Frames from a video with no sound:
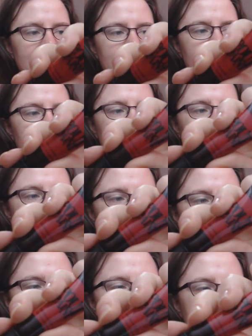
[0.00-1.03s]
and a very
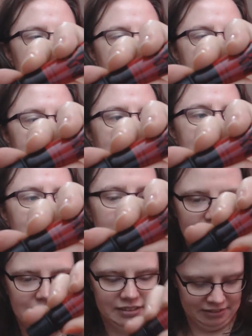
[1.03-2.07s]
nice red
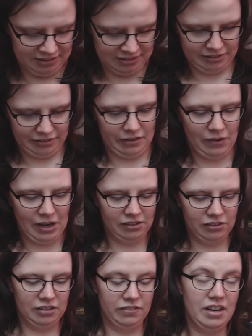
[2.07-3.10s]
colour. So I'm
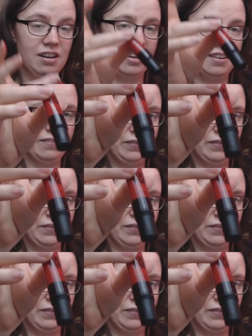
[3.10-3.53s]
actually very